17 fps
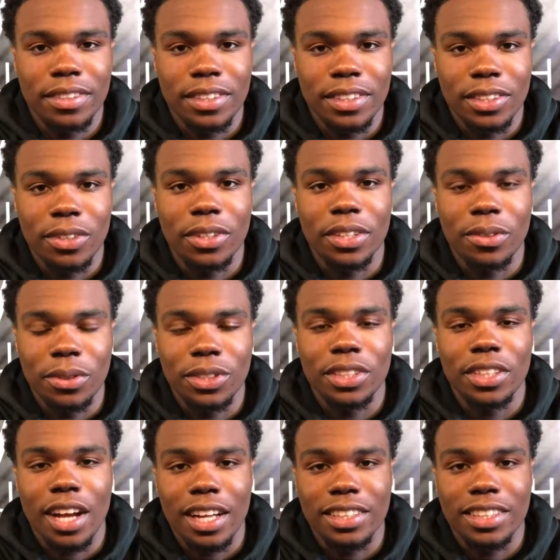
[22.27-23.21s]
know, he was
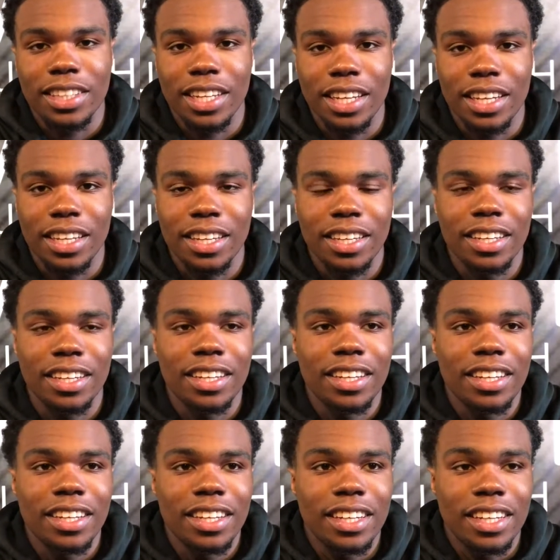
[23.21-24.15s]
shot today
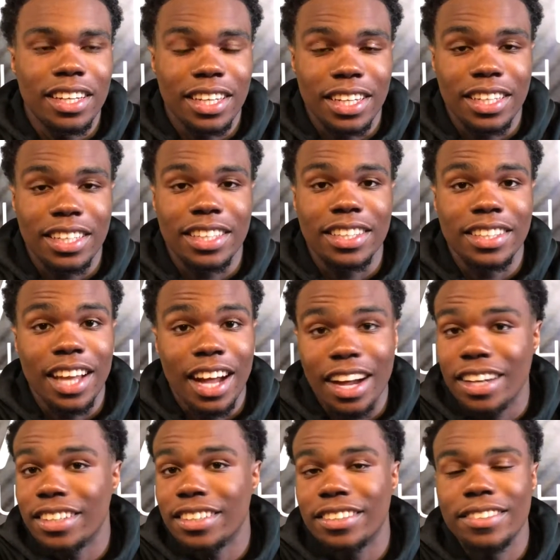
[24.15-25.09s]
and he
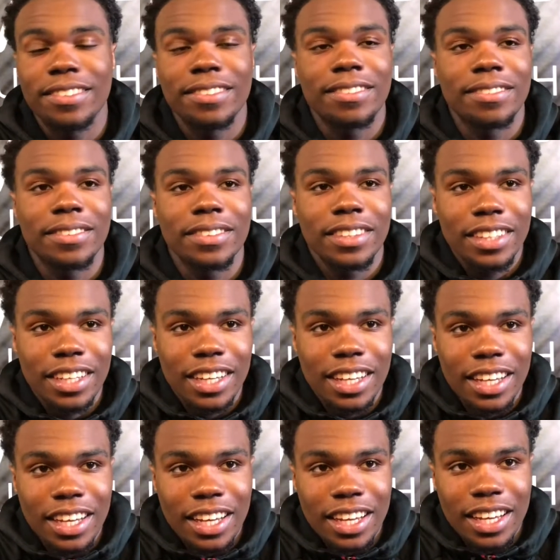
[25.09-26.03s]
died.
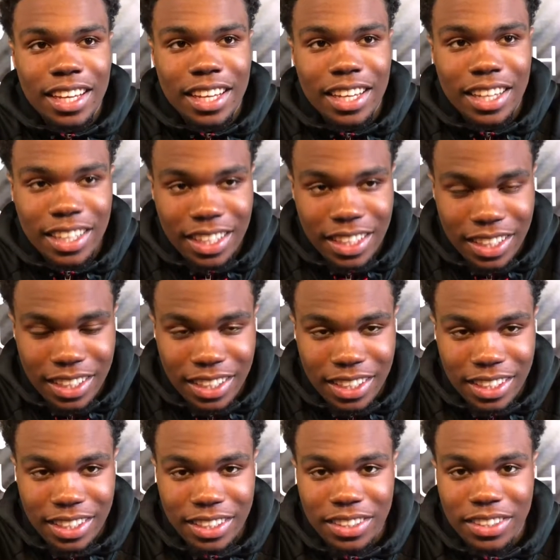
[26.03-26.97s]

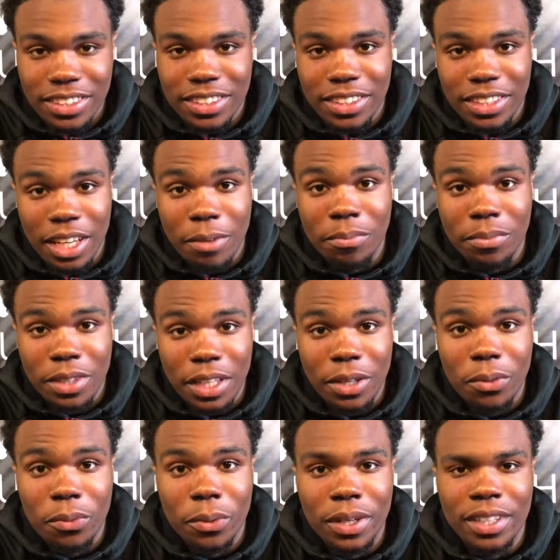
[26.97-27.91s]
And same
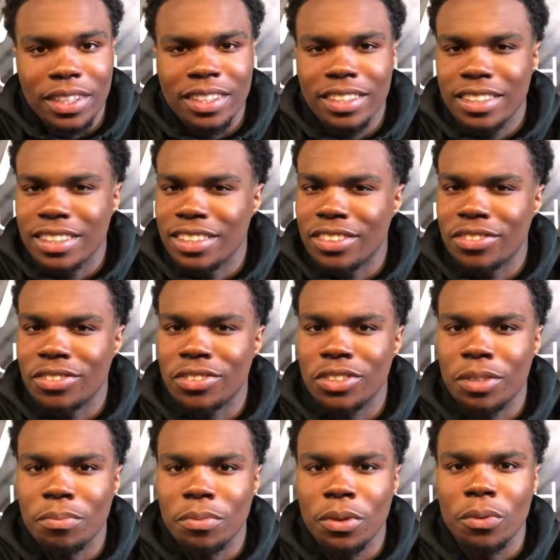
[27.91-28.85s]
thing with
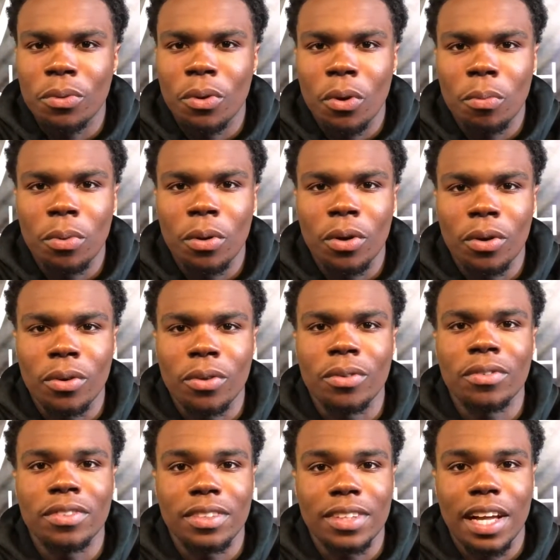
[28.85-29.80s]
Jimmy Wopo,
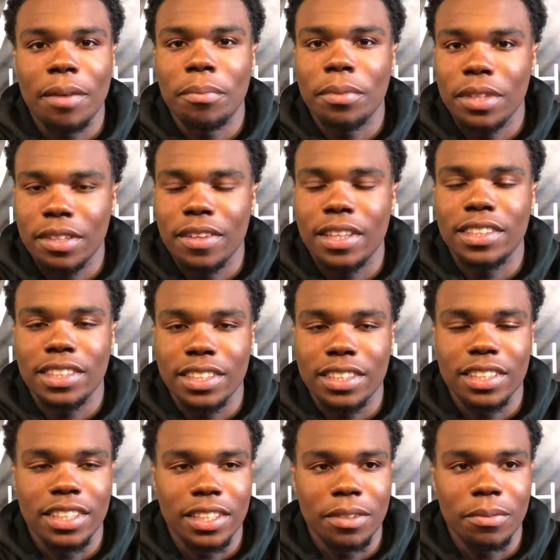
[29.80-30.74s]
I believe that's his
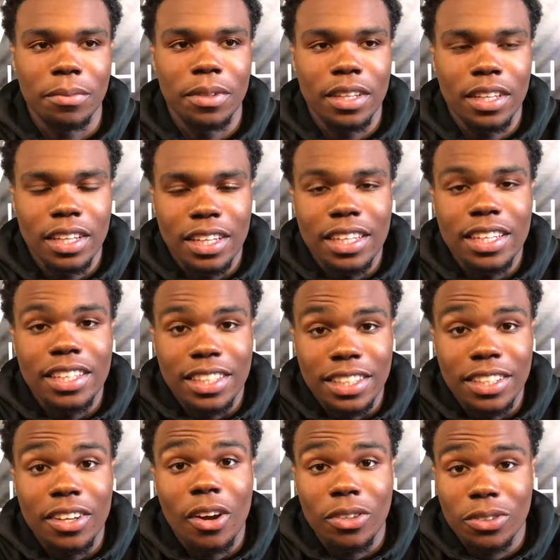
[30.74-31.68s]
name.
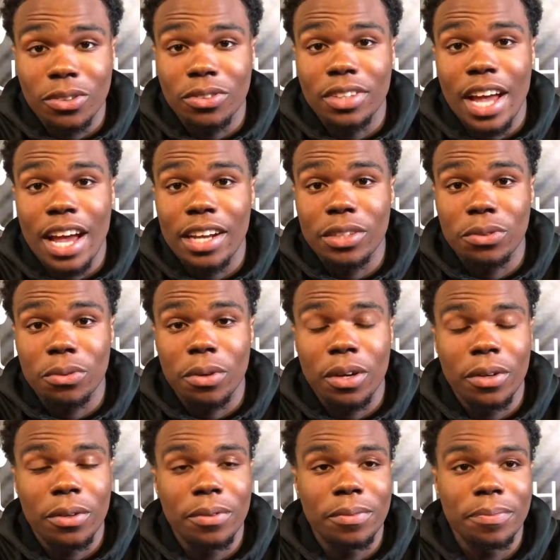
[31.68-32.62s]
He also died as
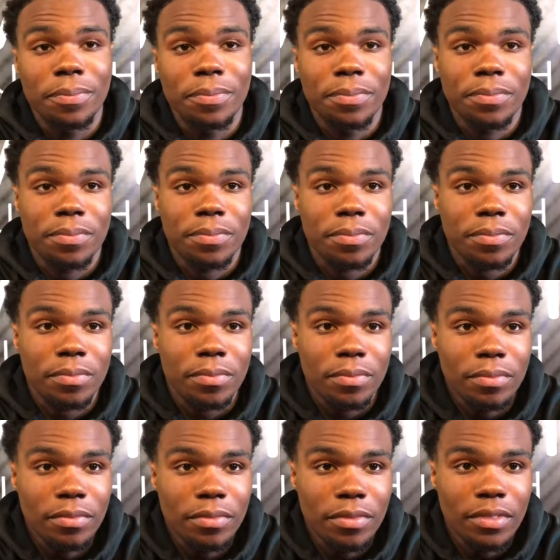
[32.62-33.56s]
well,
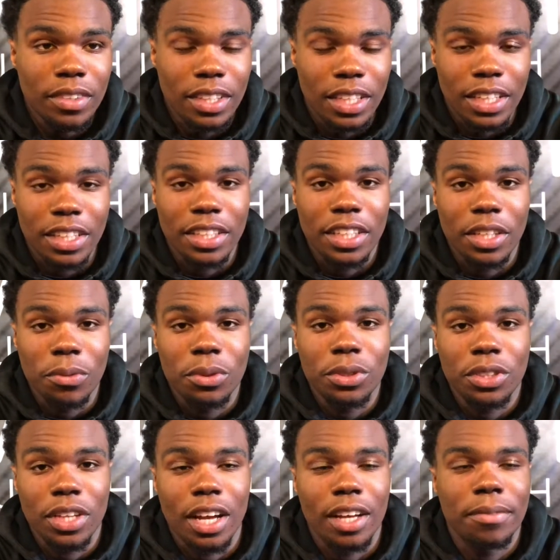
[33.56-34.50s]
and he was
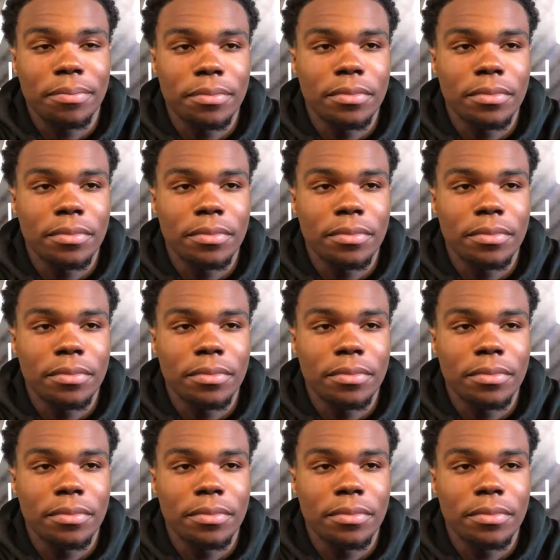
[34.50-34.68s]
shot.